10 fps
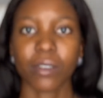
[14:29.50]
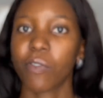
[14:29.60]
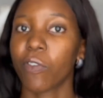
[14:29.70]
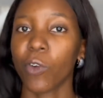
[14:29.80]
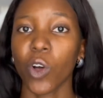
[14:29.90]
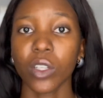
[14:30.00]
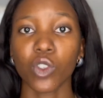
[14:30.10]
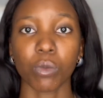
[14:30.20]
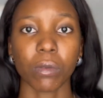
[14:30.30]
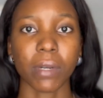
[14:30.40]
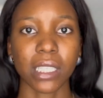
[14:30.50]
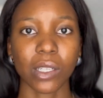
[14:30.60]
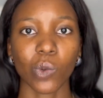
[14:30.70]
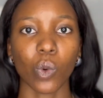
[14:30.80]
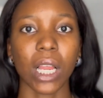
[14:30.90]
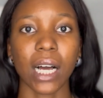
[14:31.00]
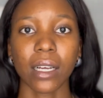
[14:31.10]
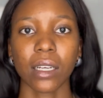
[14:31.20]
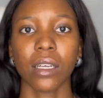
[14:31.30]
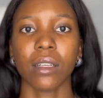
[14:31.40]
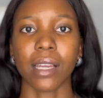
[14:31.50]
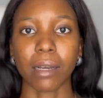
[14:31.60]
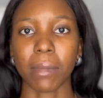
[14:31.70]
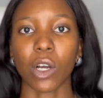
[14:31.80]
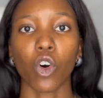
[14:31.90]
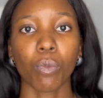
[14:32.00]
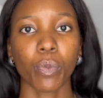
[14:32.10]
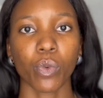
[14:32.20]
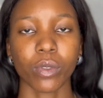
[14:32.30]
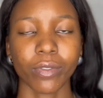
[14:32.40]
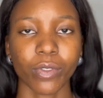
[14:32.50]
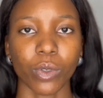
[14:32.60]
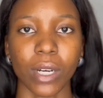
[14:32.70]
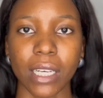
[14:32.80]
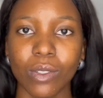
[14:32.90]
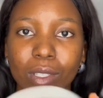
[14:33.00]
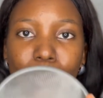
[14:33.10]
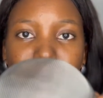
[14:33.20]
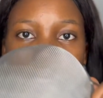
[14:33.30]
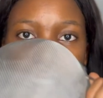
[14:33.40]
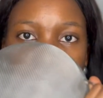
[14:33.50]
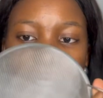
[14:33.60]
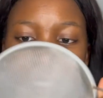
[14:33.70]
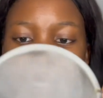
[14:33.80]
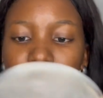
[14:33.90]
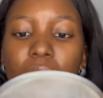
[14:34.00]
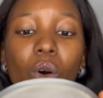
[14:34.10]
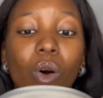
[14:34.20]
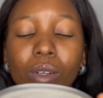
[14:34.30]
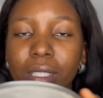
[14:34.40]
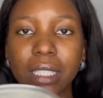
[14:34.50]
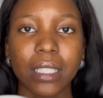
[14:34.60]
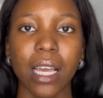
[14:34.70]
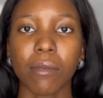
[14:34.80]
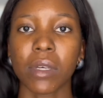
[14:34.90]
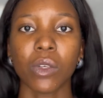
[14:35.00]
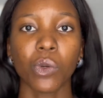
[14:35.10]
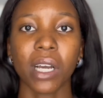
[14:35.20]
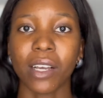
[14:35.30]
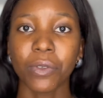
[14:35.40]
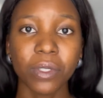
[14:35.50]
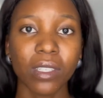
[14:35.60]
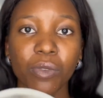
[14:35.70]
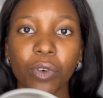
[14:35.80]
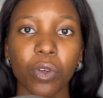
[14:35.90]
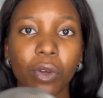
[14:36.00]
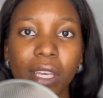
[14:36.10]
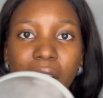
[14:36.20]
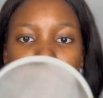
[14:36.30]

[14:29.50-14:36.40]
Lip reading: Flour, to be particular, like my all-purpose flour, I use it to sieve it all the time. You can use this for your yam